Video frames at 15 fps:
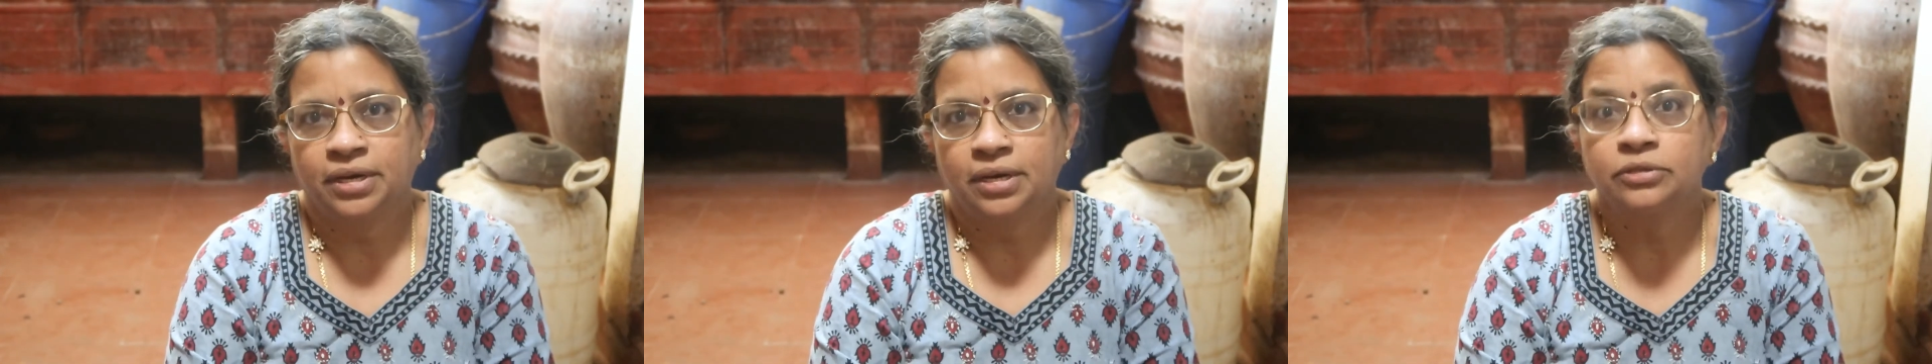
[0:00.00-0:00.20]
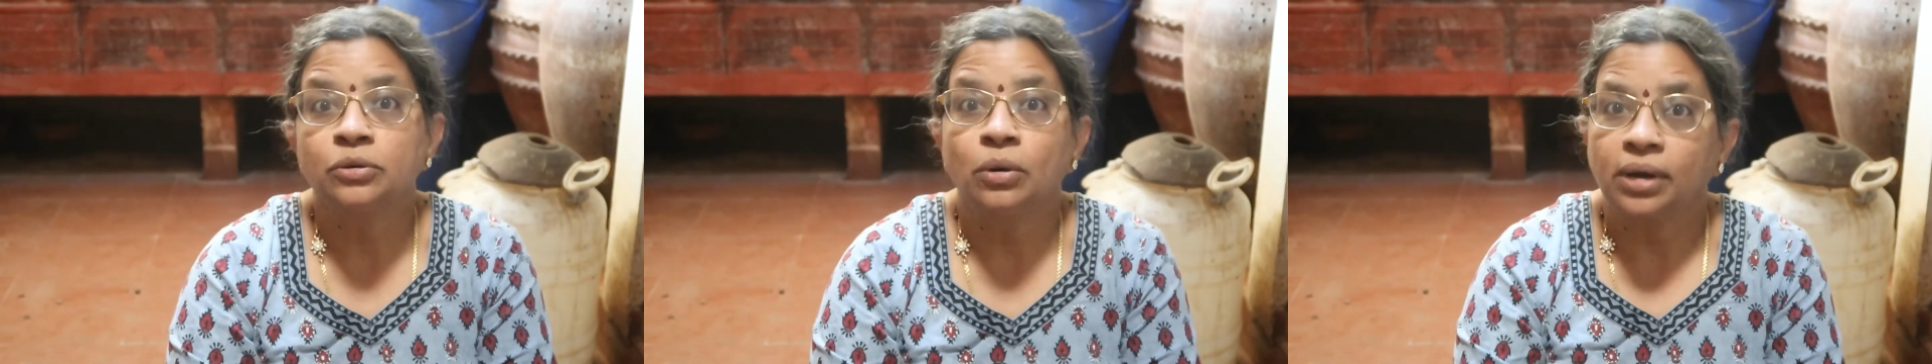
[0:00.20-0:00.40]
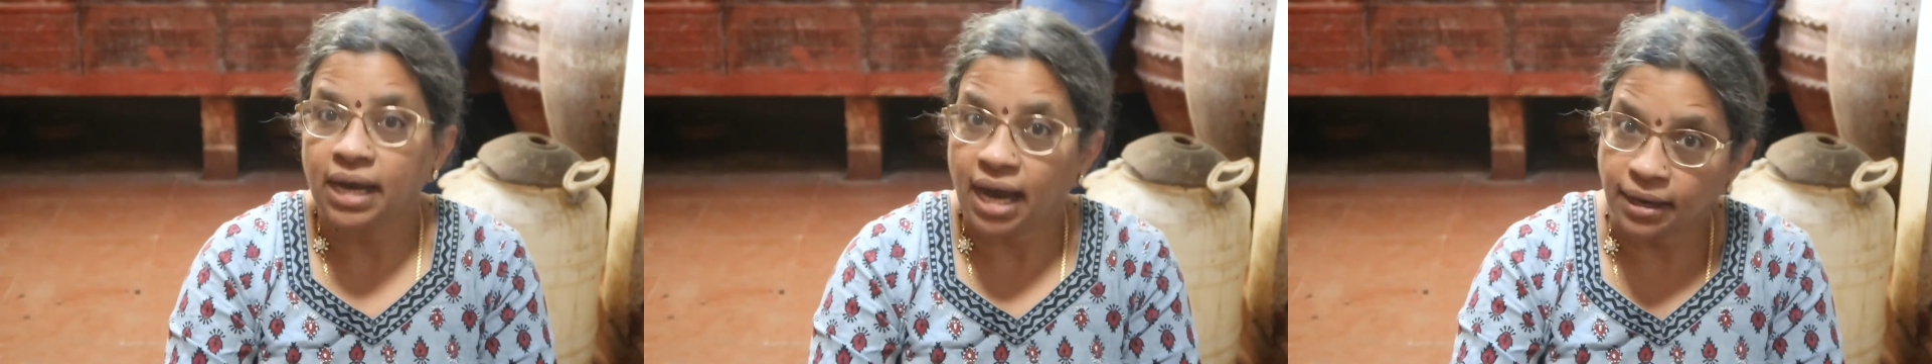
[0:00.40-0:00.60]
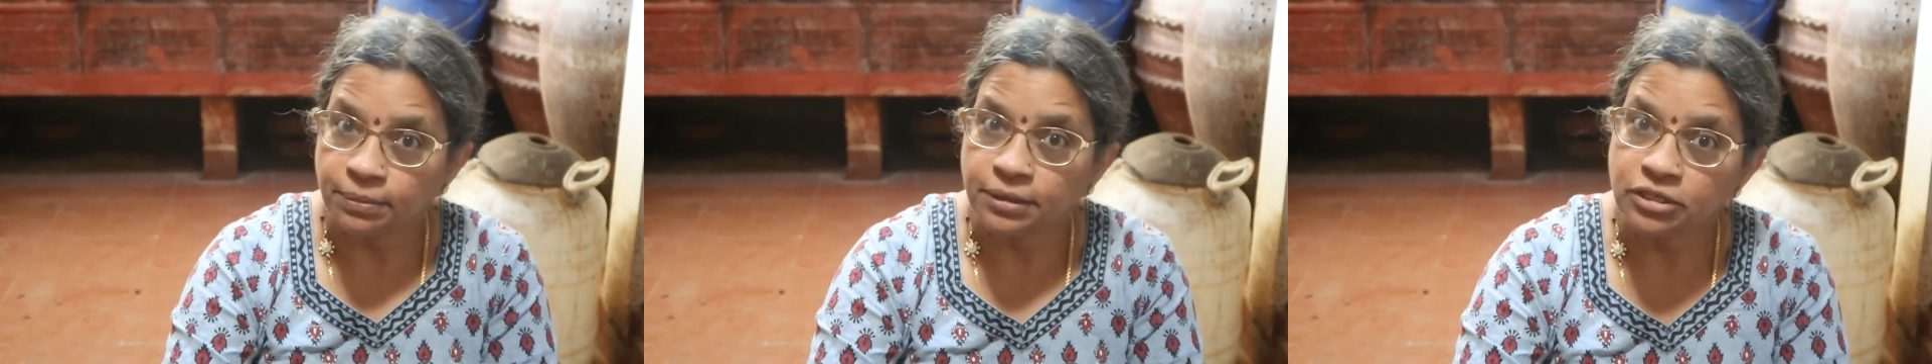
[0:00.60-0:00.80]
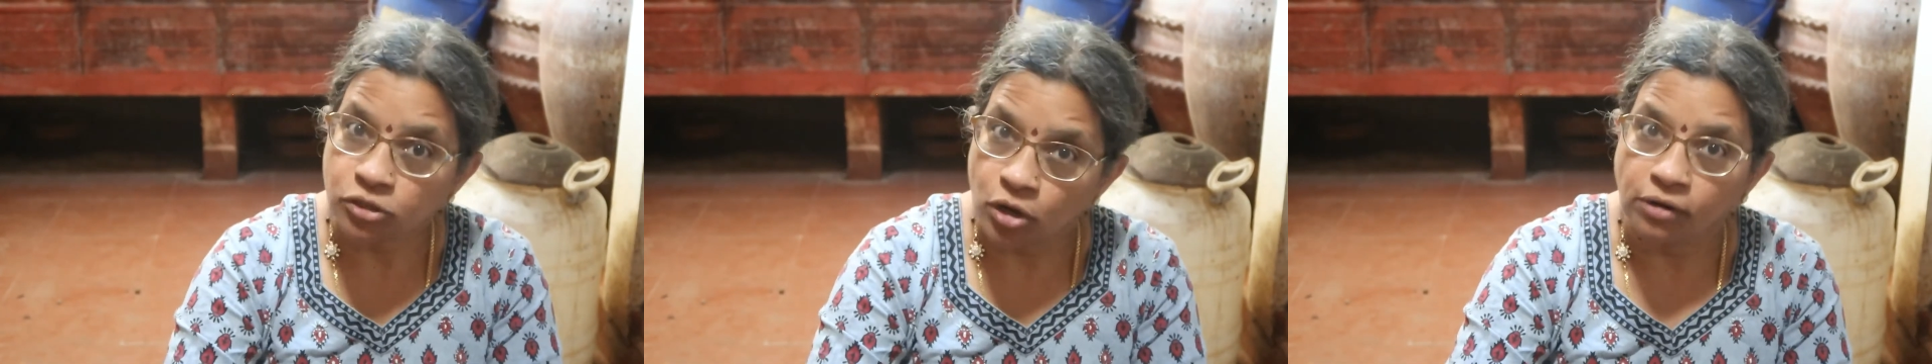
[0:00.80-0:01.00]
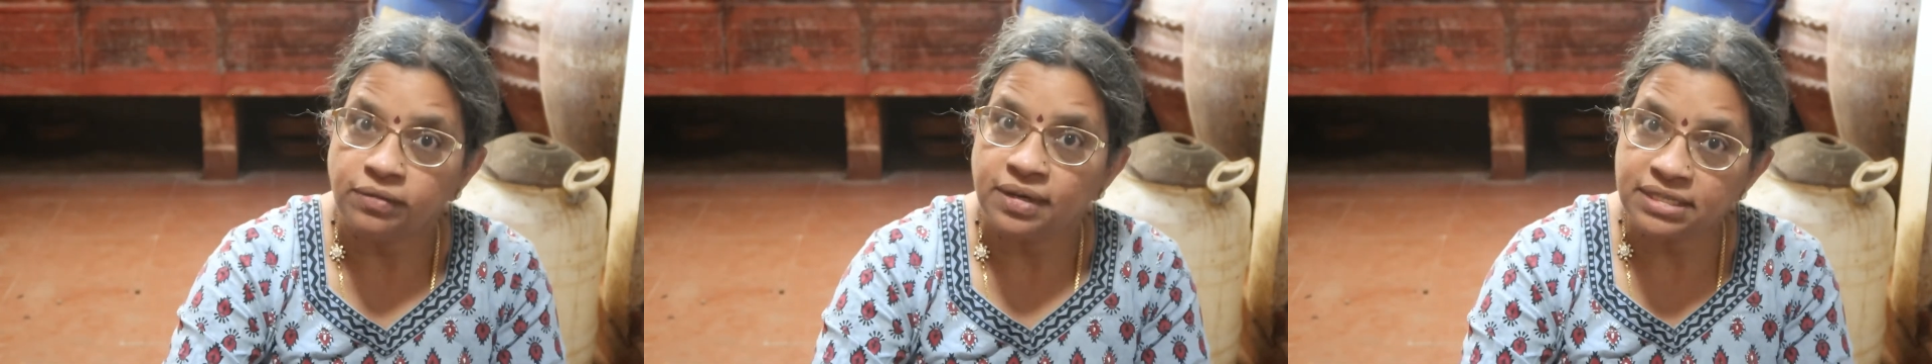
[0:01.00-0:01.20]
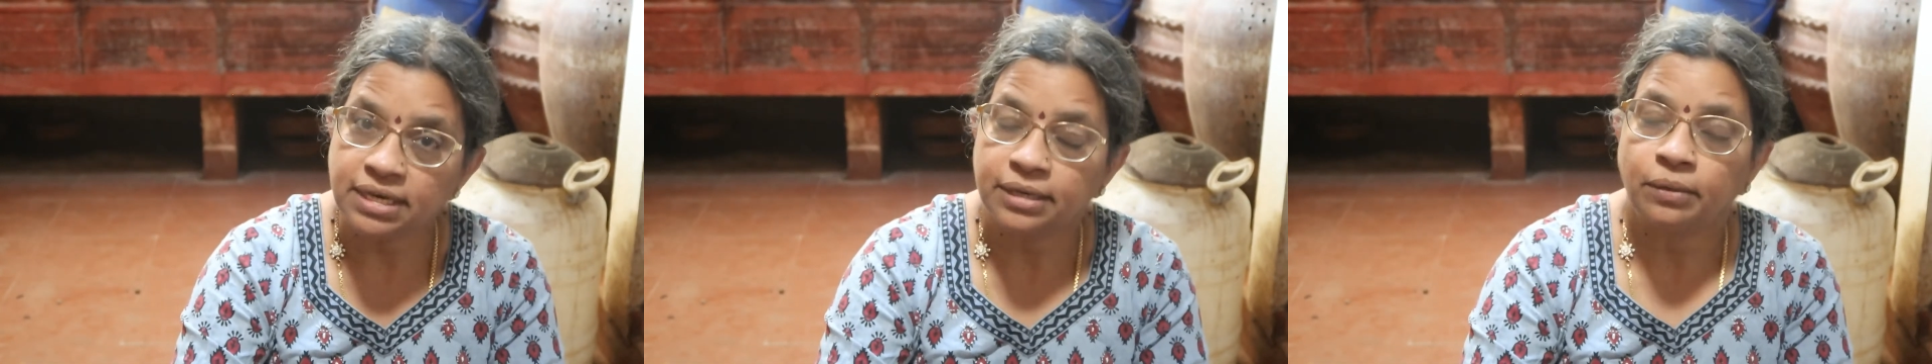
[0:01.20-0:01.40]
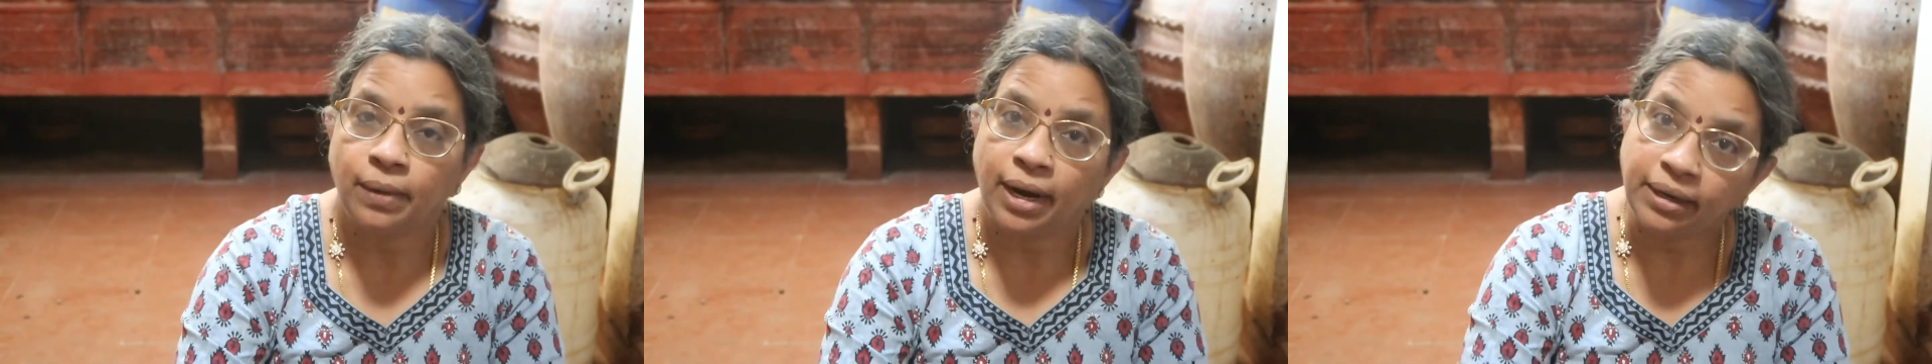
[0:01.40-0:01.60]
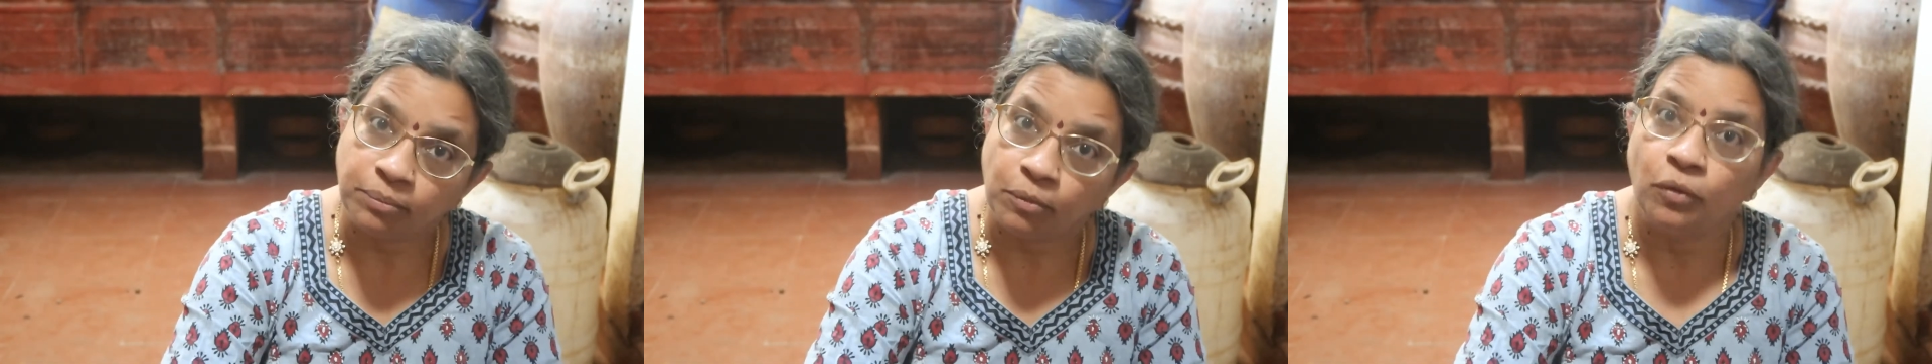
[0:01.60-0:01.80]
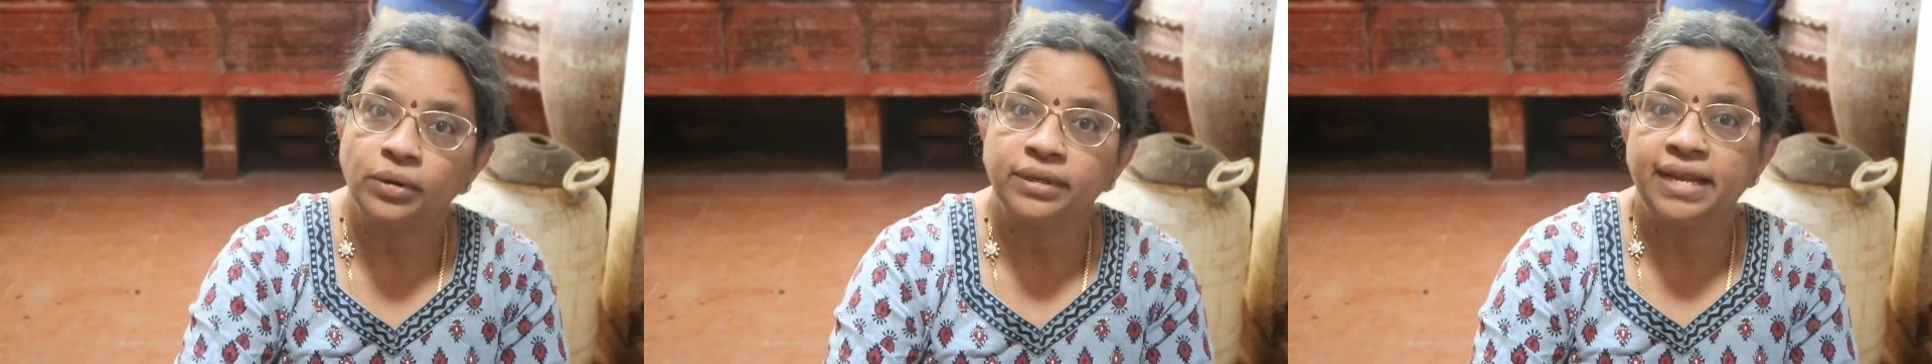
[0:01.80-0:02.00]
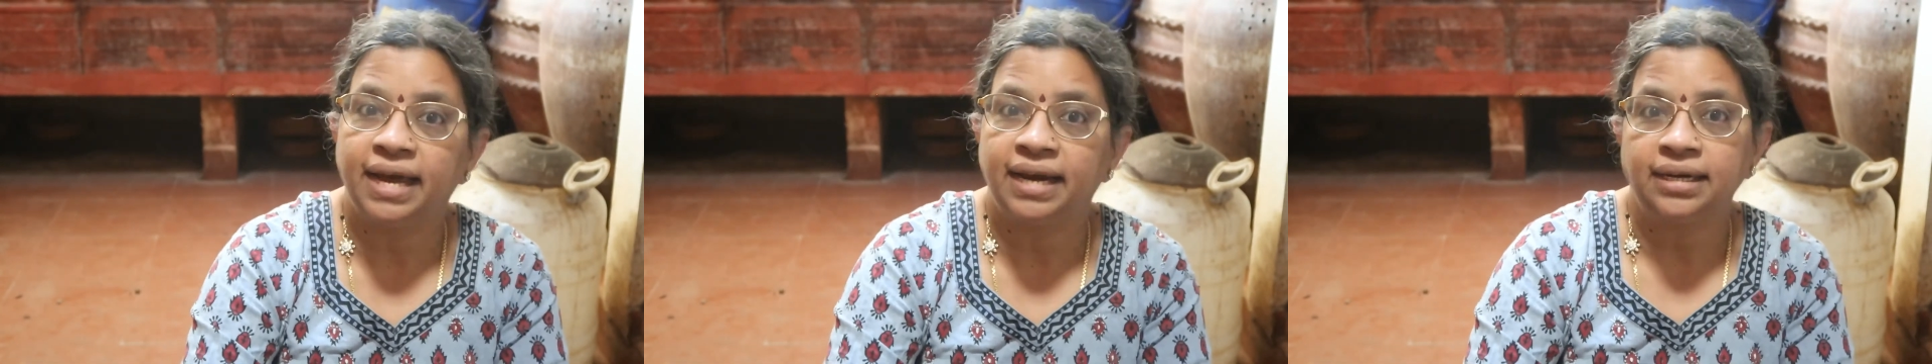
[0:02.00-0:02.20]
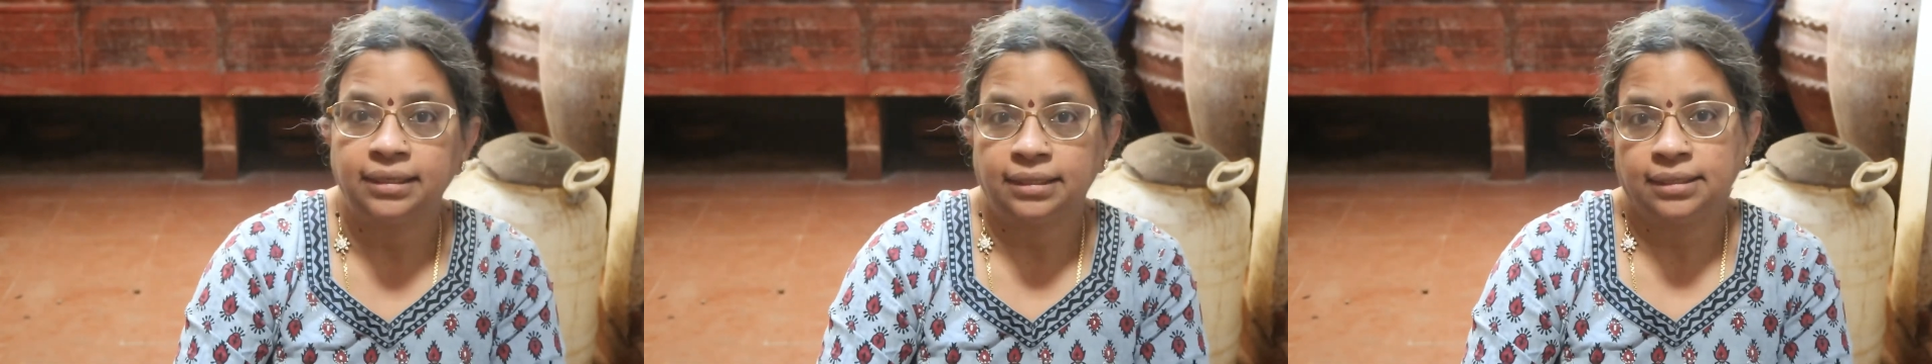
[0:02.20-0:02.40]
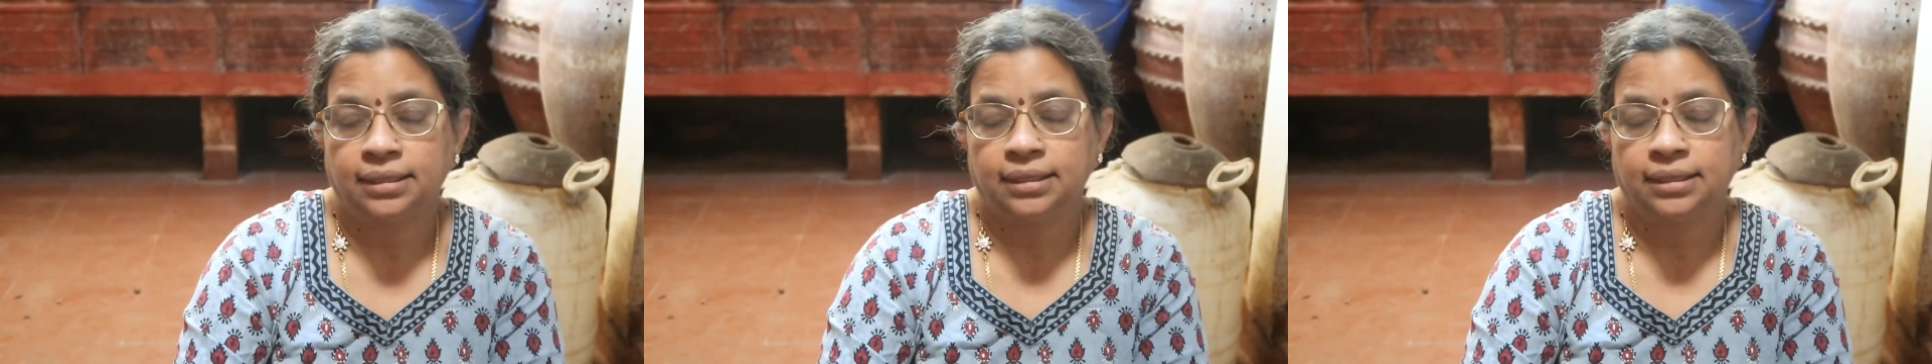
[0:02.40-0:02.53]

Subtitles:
So carbon is always required more than